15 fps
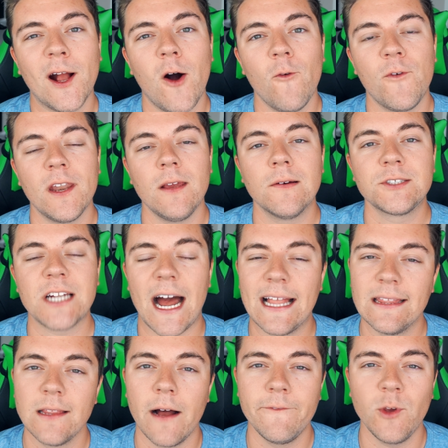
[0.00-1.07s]
Go videos. I
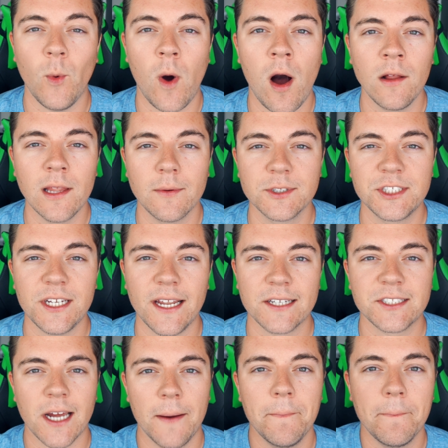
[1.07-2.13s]
love you all. I will see you
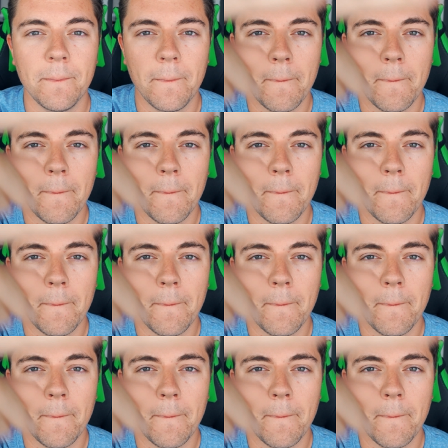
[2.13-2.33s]
next time.